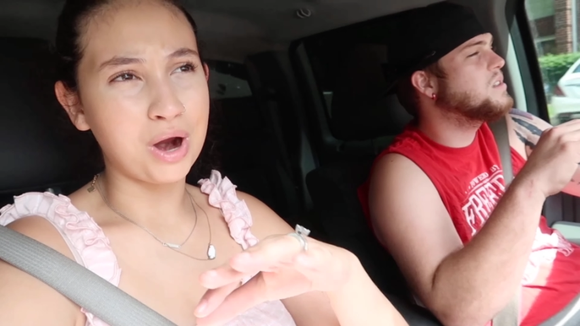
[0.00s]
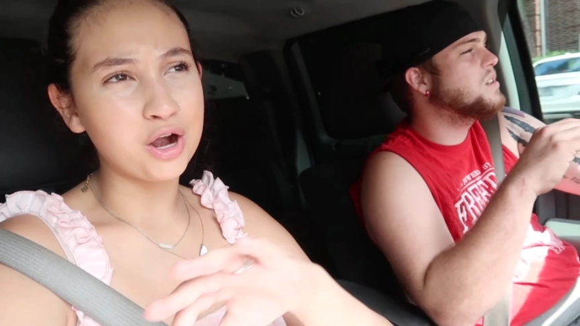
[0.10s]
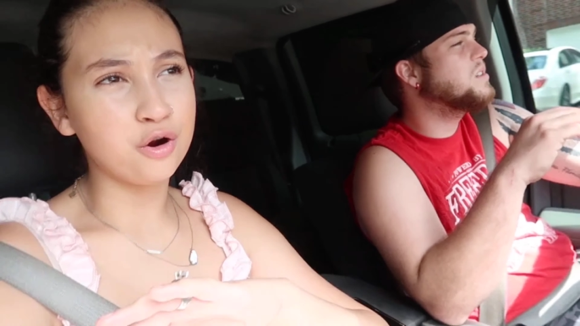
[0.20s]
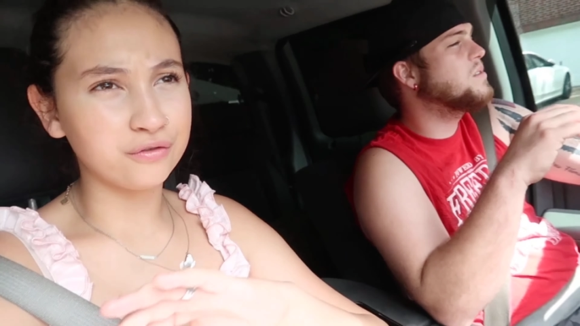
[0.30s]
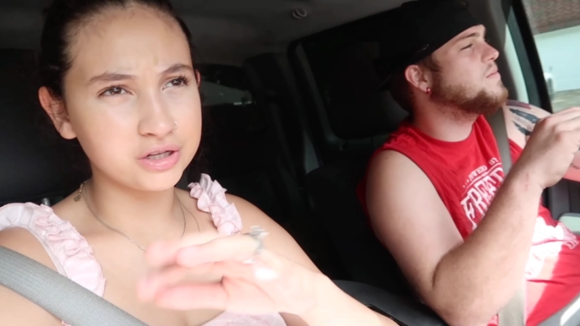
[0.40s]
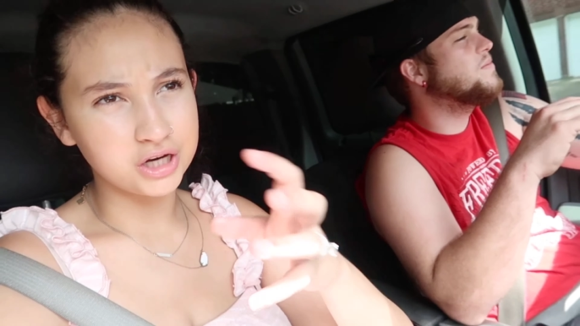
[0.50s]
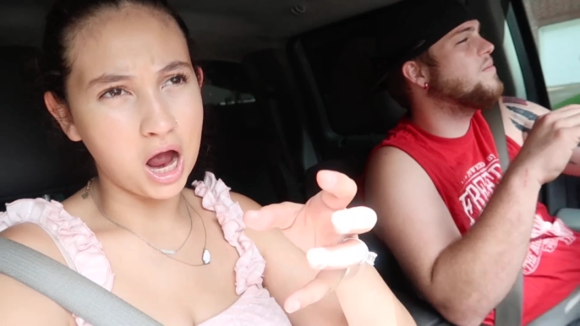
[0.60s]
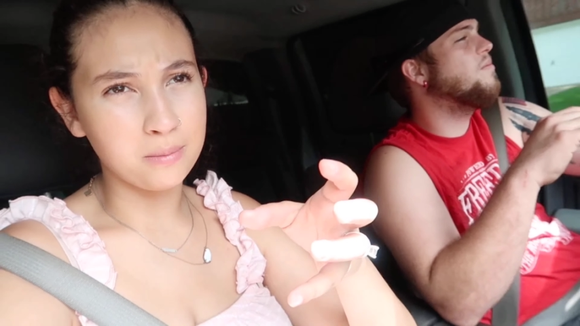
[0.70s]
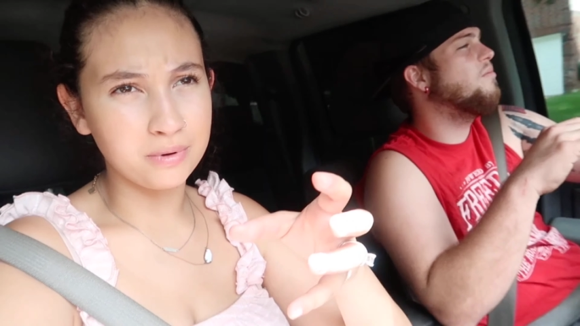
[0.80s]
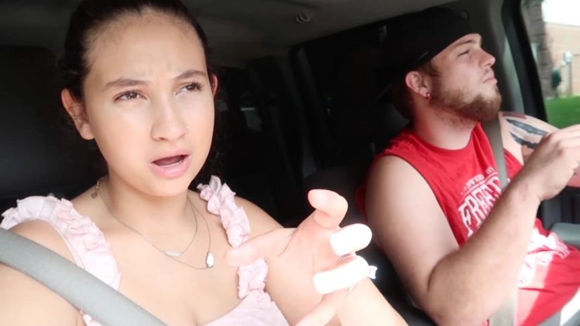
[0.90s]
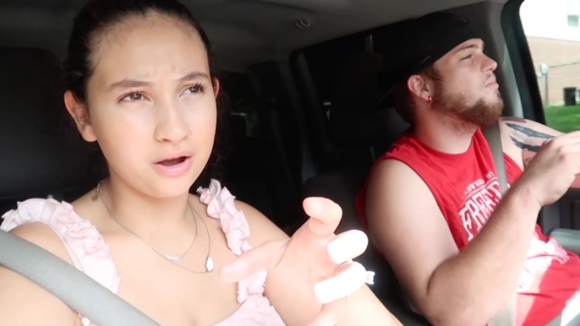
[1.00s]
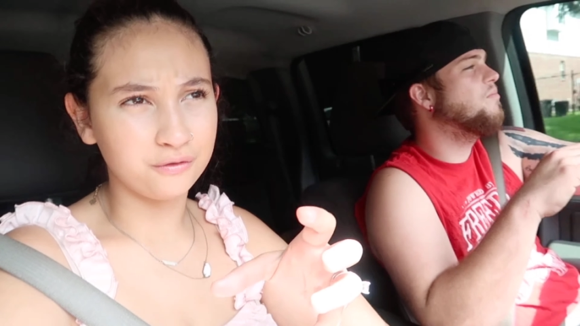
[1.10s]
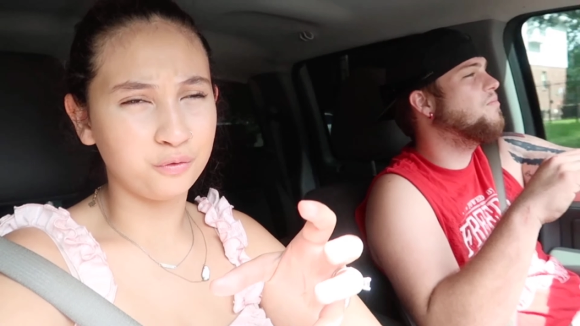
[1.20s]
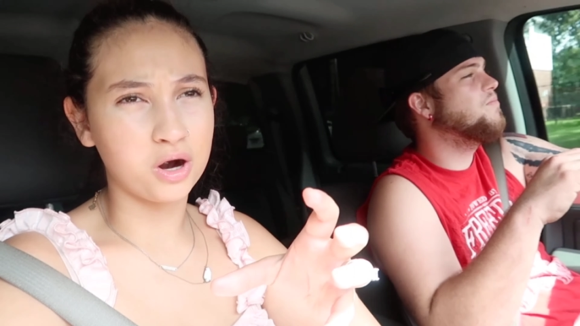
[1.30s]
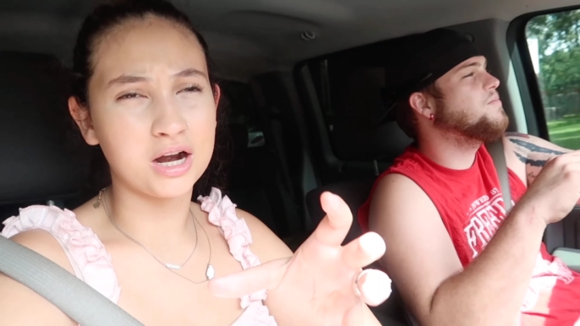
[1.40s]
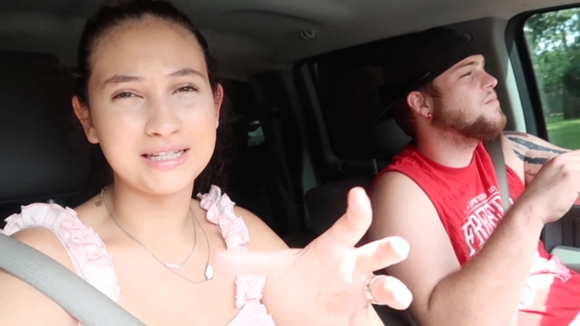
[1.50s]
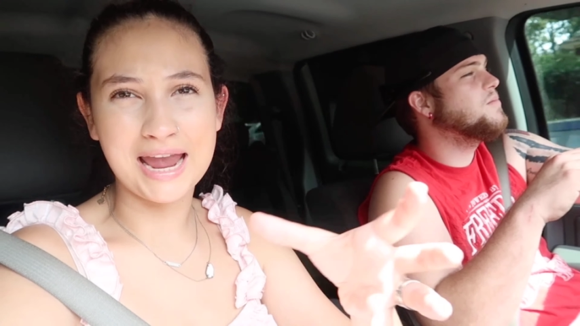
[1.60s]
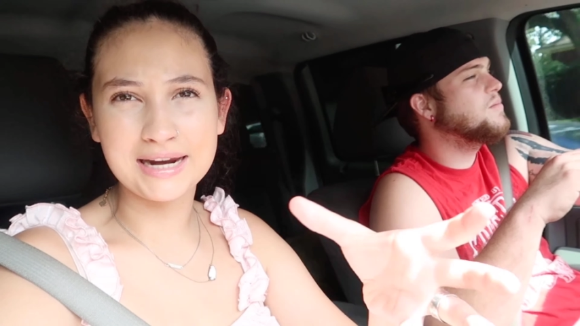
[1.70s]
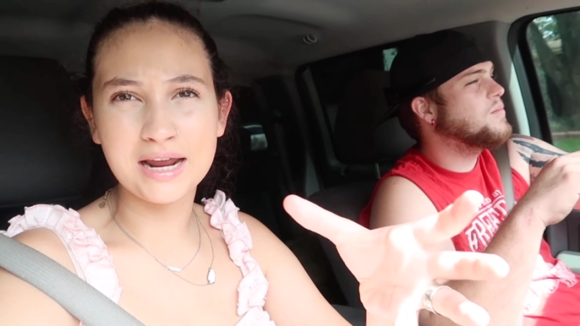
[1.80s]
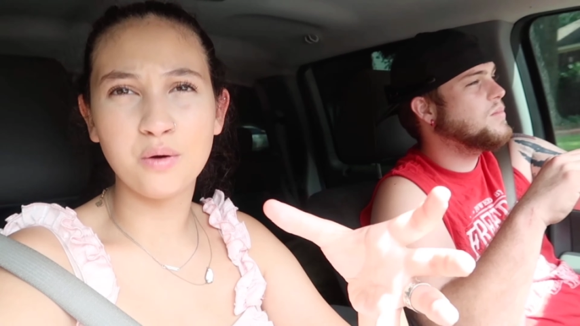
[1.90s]
Speaker 1: right over the top of where his
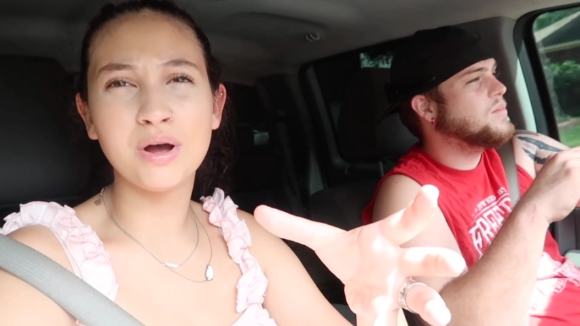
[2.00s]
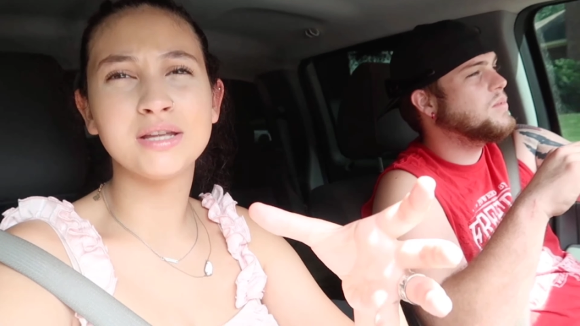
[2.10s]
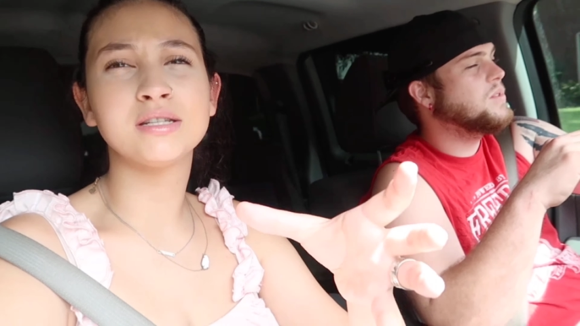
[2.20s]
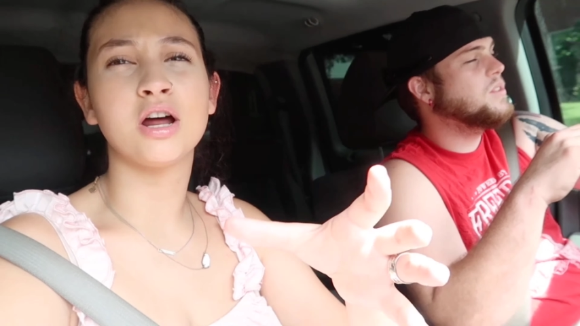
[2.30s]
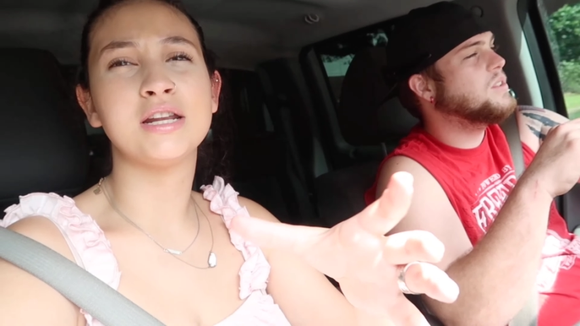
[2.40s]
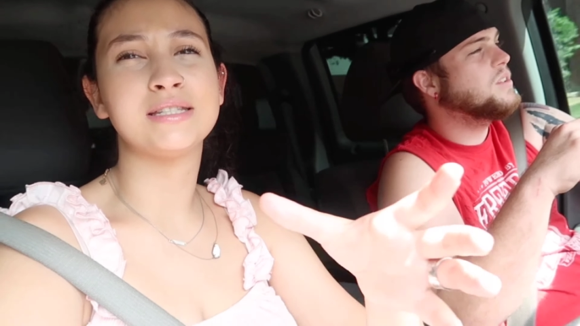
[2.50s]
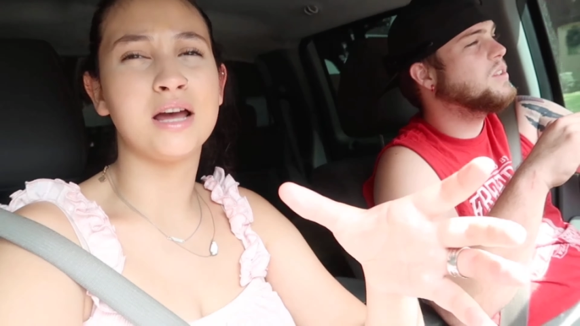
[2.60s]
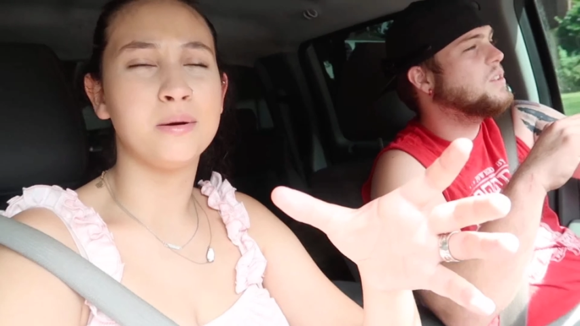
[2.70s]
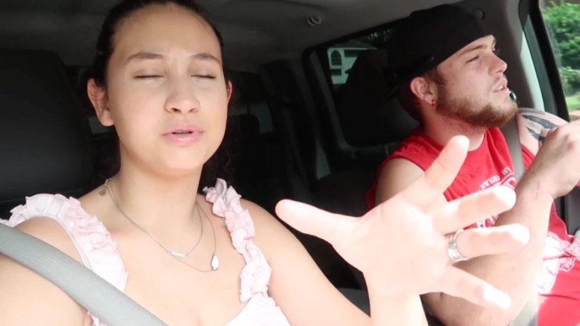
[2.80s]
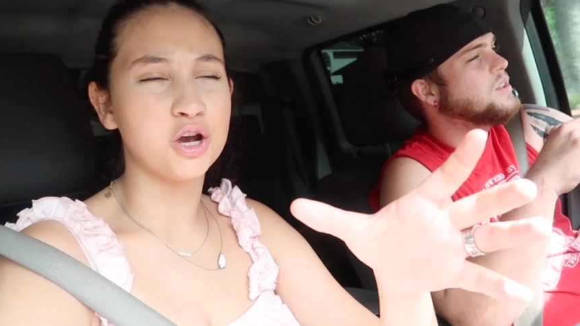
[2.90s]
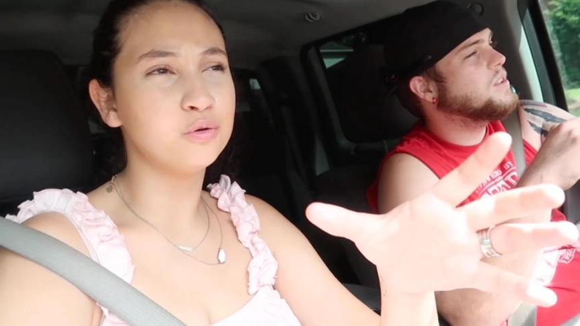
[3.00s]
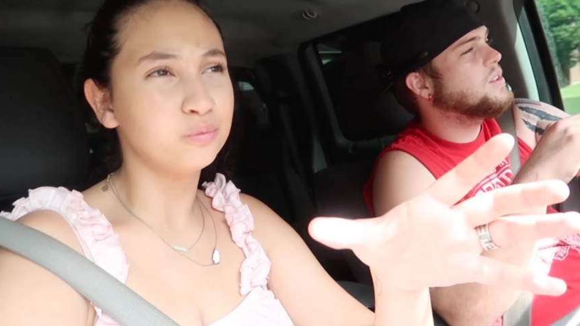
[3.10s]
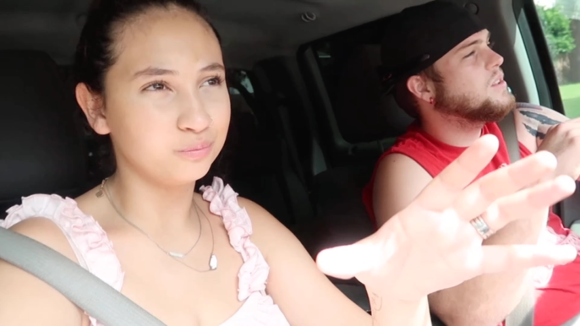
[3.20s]
hangnail was on his um, toe.